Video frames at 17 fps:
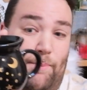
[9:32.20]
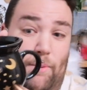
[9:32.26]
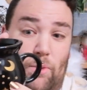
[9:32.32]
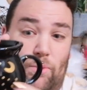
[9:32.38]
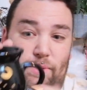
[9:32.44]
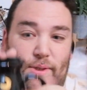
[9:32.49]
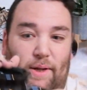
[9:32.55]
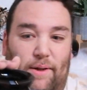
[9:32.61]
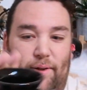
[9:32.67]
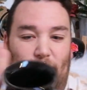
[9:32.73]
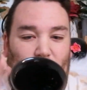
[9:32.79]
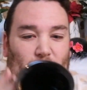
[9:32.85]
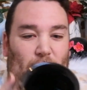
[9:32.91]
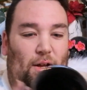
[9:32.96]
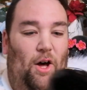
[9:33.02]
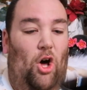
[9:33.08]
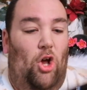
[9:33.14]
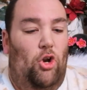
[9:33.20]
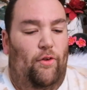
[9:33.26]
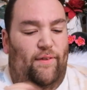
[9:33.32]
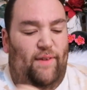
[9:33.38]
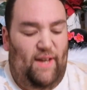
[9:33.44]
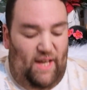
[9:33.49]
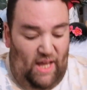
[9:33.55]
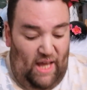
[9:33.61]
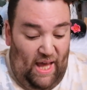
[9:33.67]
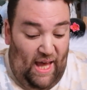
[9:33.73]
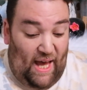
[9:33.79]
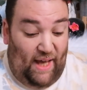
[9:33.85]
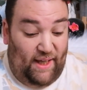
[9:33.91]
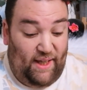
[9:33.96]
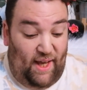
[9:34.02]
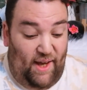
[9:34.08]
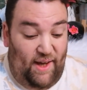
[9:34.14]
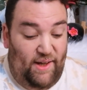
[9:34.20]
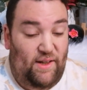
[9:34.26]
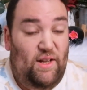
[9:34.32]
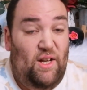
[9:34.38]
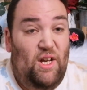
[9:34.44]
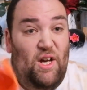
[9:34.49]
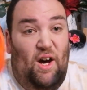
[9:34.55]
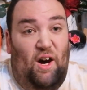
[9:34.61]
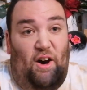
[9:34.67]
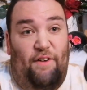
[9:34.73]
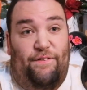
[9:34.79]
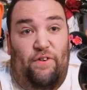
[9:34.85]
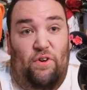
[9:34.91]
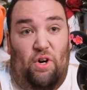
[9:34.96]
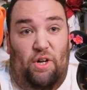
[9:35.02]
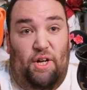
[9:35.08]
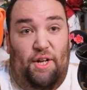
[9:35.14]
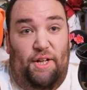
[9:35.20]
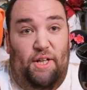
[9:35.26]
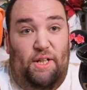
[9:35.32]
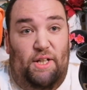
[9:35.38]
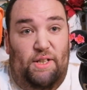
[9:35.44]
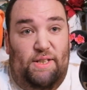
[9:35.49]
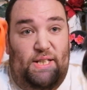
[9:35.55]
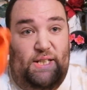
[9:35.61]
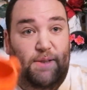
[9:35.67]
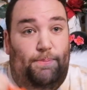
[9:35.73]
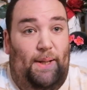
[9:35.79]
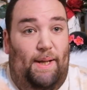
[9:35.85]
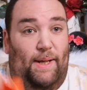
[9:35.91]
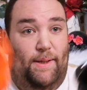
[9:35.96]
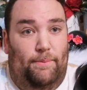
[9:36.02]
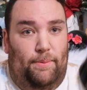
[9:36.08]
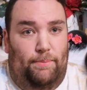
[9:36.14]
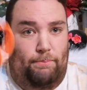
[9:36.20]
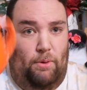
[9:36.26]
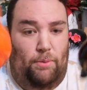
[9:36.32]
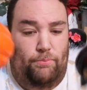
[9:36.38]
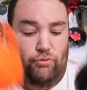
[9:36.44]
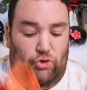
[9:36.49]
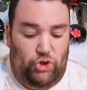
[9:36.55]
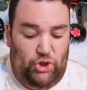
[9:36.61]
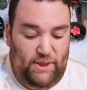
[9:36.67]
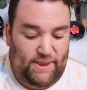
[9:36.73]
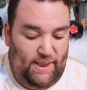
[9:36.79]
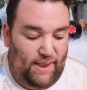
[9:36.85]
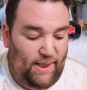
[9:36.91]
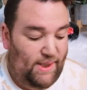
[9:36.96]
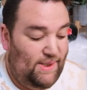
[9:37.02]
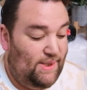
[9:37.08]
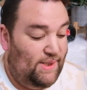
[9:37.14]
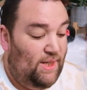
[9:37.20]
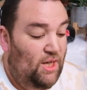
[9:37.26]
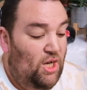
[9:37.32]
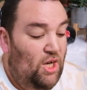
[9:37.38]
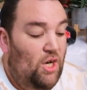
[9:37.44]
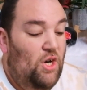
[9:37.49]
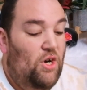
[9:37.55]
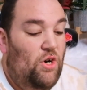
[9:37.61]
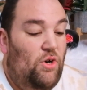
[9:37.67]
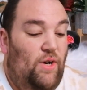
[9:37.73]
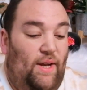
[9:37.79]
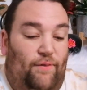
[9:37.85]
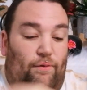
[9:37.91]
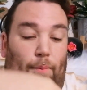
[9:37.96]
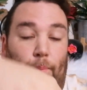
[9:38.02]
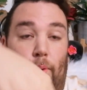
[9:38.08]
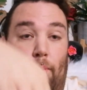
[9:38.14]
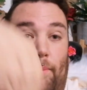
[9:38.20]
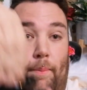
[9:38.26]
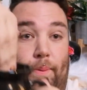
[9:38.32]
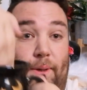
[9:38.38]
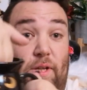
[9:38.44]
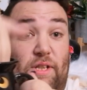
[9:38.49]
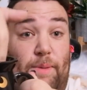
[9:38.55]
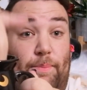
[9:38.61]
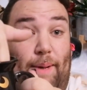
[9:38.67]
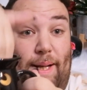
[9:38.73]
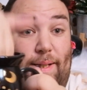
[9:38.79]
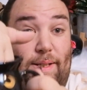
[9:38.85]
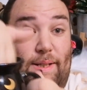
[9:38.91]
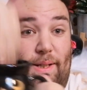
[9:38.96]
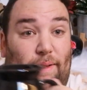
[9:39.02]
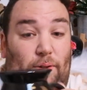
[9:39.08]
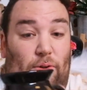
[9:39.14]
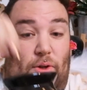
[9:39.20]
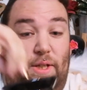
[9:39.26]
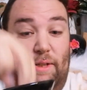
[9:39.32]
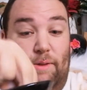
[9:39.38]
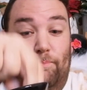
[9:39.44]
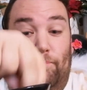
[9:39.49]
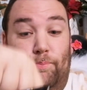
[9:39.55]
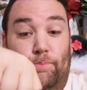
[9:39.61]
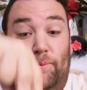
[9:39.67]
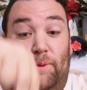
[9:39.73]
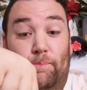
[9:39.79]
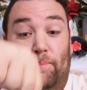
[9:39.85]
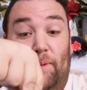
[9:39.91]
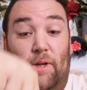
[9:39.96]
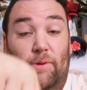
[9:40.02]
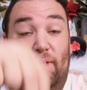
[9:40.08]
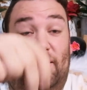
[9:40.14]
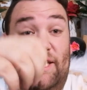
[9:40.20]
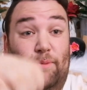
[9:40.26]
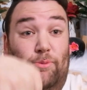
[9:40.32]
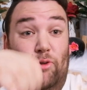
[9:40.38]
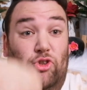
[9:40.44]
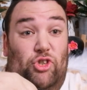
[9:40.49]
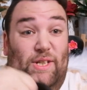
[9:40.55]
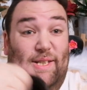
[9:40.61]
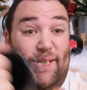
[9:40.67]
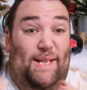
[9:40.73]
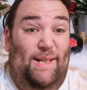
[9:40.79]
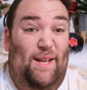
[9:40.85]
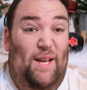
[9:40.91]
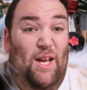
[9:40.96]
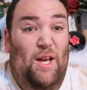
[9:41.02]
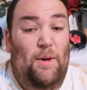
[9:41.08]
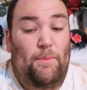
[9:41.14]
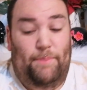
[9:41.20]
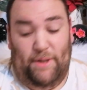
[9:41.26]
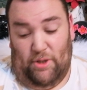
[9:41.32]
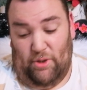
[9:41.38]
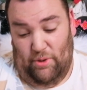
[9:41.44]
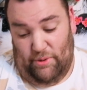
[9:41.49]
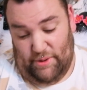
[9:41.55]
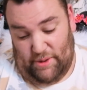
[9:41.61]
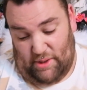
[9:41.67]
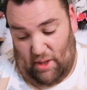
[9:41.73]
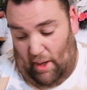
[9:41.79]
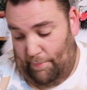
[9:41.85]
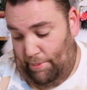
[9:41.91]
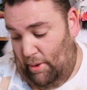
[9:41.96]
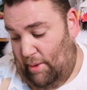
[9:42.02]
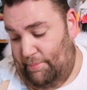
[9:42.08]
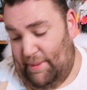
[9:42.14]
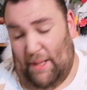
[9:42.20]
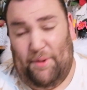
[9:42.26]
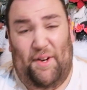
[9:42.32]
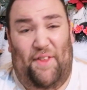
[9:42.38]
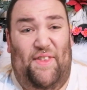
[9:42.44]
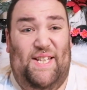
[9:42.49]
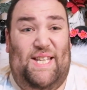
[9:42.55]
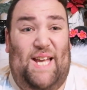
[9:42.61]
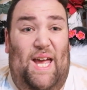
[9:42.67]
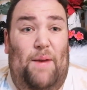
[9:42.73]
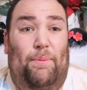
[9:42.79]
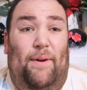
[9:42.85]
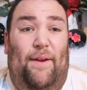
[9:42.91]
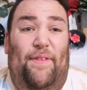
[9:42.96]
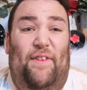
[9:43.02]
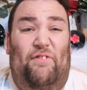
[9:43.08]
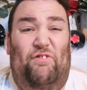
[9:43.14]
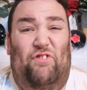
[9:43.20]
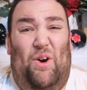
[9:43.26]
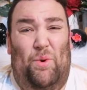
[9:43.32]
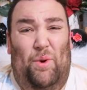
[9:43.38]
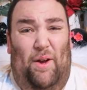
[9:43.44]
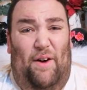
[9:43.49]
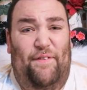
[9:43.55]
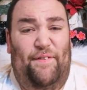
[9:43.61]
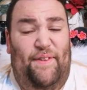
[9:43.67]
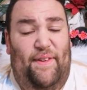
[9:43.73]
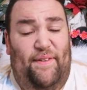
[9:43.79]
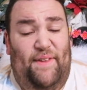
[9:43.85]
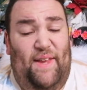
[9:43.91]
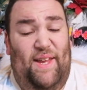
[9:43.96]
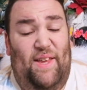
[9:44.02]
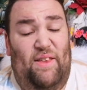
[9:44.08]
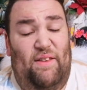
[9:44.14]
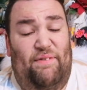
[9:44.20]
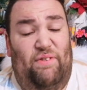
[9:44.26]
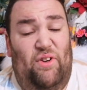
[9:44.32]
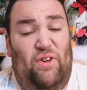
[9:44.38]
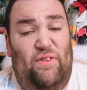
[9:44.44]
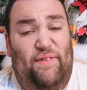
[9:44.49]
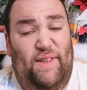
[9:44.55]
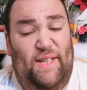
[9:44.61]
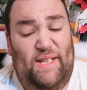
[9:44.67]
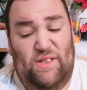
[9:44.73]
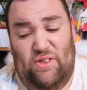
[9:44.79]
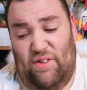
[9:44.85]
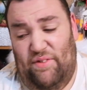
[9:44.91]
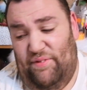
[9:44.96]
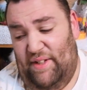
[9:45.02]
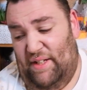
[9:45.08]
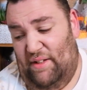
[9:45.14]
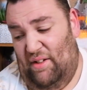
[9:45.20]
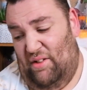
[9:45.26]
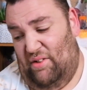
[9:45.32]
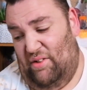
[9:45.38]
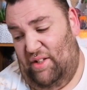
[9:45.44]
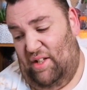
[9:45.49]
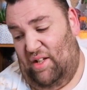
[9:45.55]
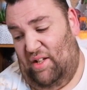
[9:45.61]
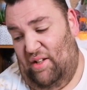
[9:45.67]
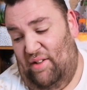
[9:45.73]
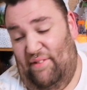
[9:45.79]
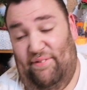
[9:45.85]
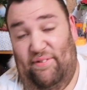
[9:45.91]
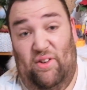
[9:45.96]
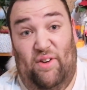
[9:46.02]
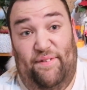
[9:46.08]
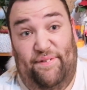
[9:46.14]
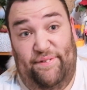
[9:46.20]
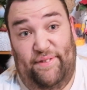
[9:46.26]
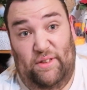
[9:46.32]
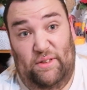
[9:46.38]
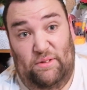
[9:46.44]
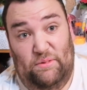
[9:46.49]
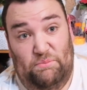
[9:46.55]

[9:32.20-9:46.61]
and moons on. I love it. Again, I thought I'm going to display my brushes in it, or even put my beauty blender, like beauty sponges in, because I put them down on the table and they'll roll off and then they hit the floor and it's covered in like fluff.